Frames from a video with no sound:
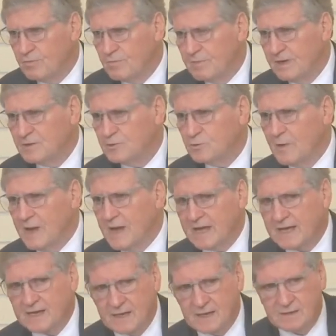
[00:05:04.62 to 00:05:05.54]

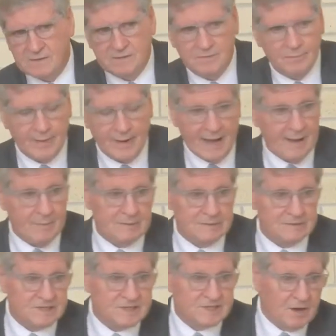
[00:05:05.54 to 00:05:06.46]
midweek at Bible
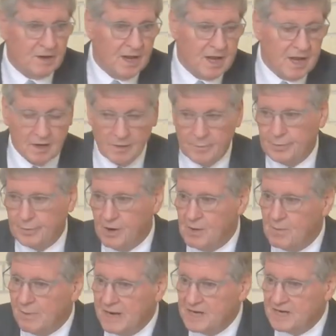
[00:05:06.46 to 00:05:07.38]
study or prayer
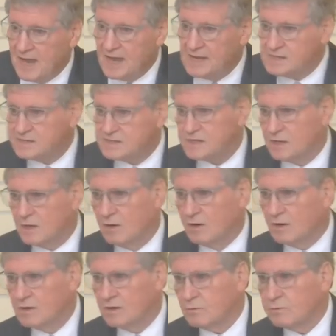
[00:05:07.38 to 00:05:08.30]
meetings
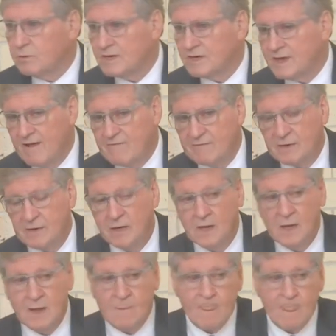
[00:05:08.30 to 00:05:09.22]
or whatever,
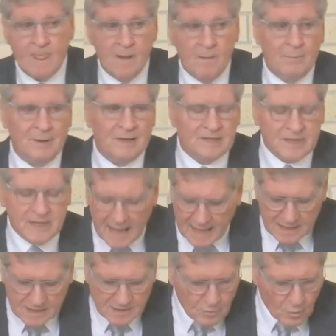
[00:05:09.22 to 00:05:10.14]
but
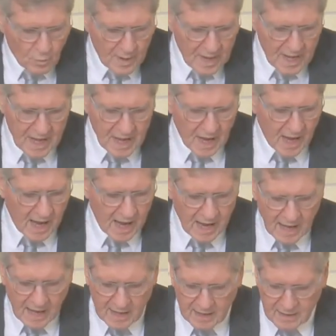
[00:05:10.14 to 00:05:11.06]
that we
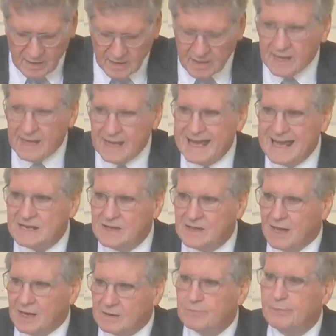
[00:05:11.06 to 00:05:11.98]
are in
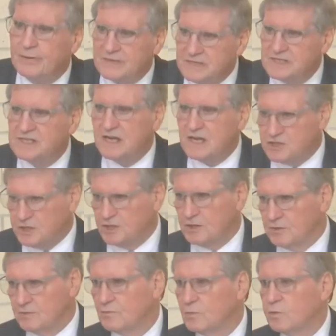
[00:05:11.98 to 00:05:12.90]
that
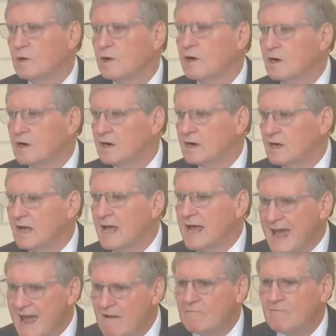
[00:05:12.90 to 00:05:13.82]
position where
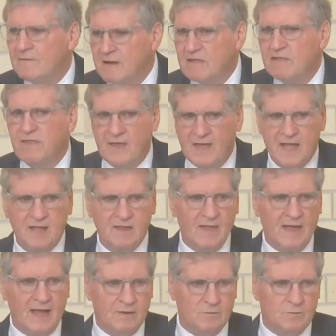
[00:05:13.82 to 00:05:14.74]
everything
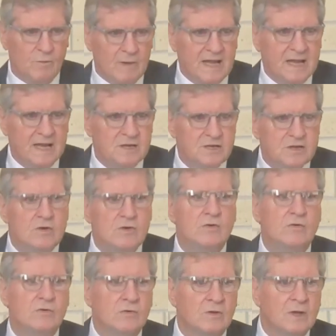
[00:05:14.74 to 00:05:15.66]
that we
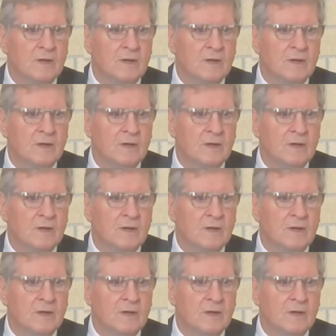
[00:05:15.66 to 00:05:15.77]
do